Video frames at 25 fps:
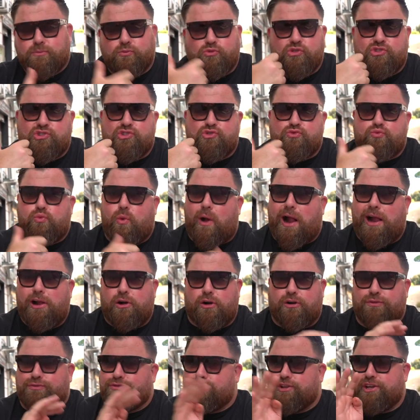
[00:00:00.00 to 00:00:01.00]
This is way
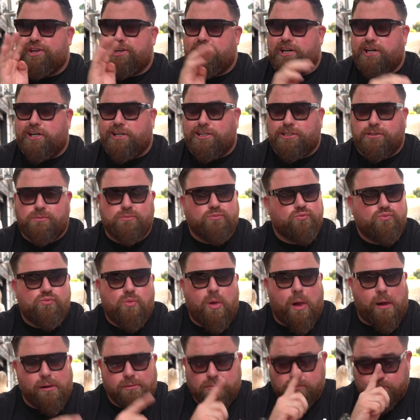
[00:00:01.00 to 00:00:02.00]
off the
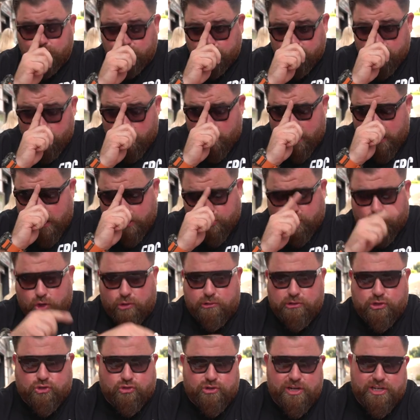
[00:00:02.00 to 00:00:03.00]

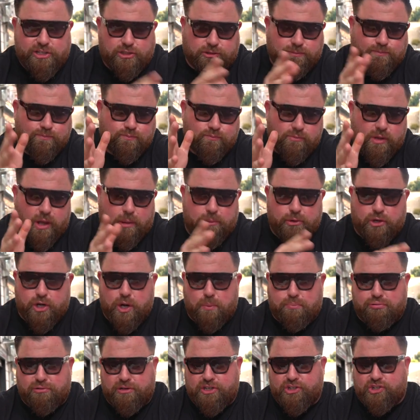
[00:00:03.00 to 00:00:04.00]
tourist street. Hope you can
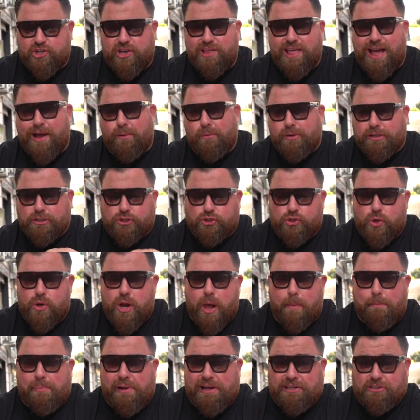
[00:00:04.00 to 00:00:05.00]
appreciate that. We're doing
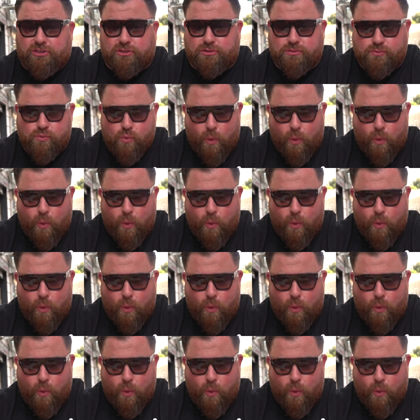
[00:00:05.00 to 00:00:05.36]
our best.